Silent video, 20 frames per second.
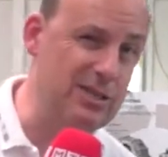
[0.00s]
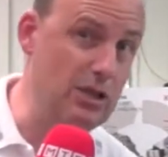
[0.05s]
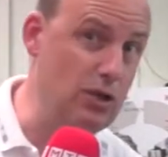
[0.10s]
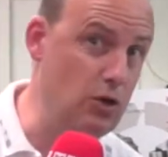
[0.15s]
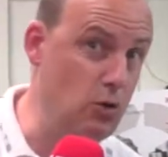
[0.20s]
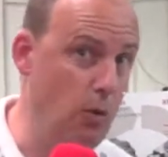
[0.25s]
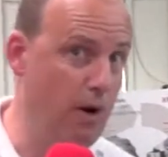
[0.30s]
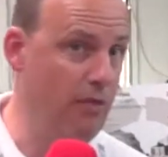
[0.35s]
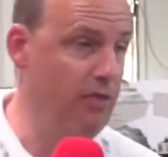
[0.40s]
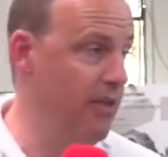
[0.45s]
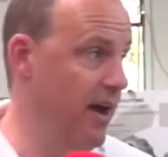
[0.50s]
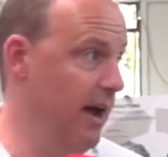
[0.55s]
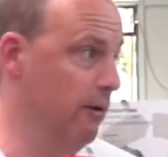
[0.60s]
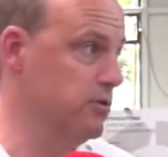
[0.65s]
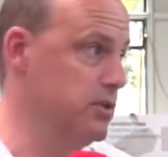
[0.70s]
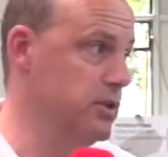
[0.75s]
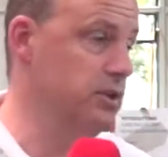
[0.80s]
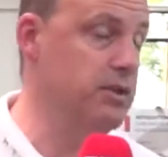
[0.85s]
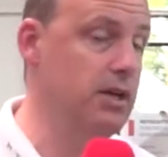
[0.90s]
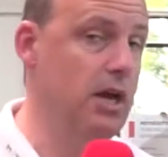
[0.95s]
the
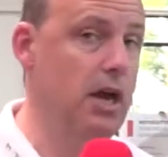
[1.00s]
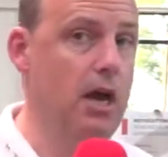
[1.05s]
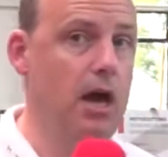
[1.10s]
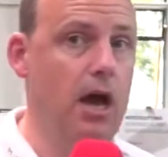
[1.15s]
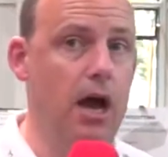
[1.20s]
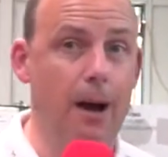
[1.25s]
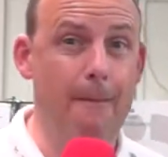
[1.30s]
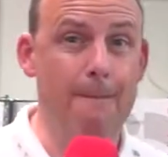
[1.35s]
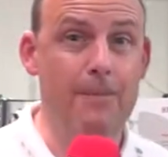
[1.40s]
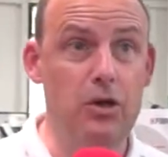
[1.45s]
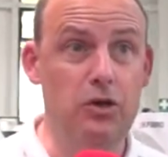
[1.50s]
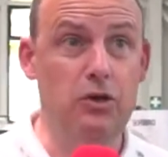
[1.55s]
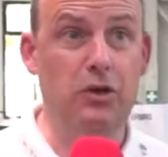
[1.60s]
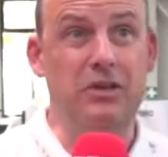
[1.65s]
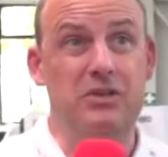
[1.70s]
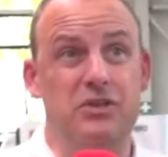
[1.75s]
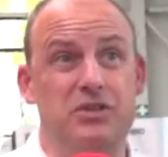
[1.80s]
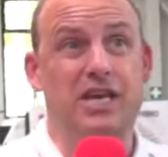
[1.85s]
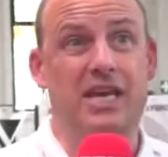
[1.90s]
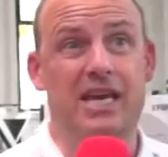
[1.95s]
U1000, um, but you
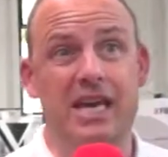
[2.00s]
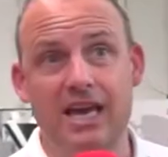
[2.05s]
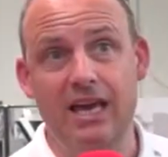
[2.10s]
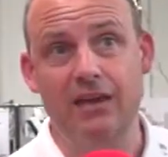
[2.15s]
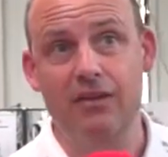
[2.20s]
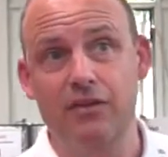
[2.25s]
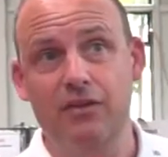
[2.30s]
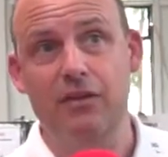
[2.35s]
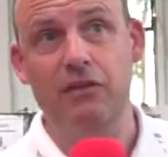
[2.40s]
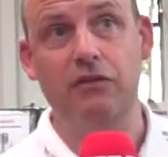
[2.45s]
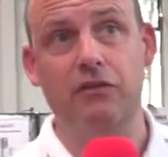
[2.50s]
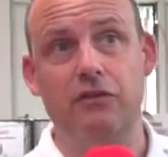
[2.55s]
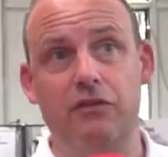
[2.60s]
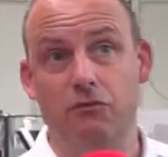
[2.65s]
can see here that this,